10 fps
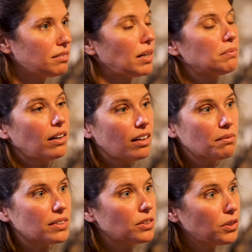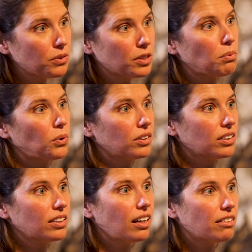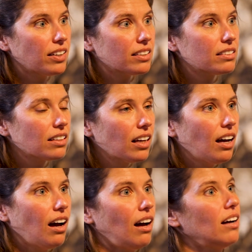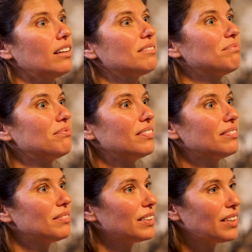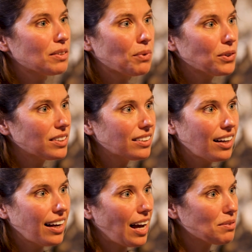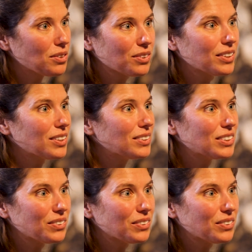My mom is a huge supporter of us. Another person that I absolutely couldn't do